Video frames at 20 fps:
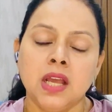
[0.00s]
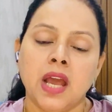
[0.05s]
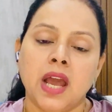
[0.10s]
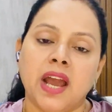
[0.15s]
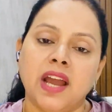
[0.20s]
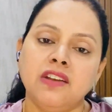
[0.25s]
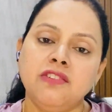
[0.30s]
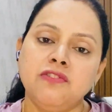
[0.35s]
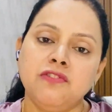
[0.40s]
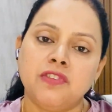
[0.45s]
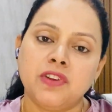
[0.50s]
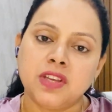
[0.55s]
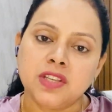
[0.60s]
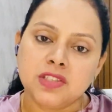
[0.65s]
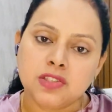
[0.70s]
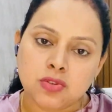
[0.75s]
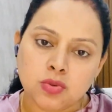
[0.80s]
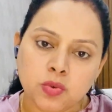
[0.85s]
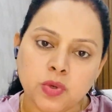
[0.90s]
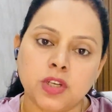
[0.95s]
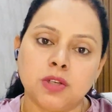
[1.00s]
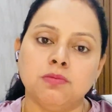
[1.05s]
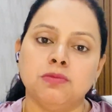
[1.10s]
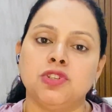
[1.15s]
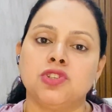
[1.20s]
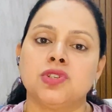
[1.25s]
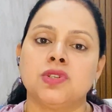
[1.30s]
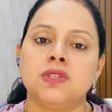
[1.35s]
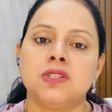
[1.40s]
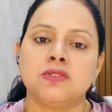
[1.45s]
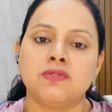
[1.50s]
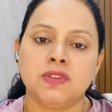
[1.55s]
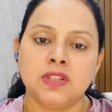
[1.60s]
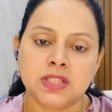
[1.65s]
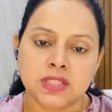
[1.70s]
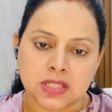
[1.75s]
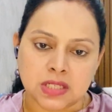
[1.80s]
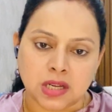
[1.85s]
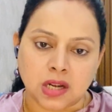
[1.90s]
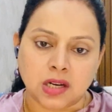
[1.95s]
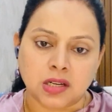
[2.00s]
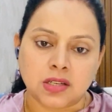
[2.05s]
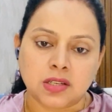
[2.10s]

and phase 2 admissions will start.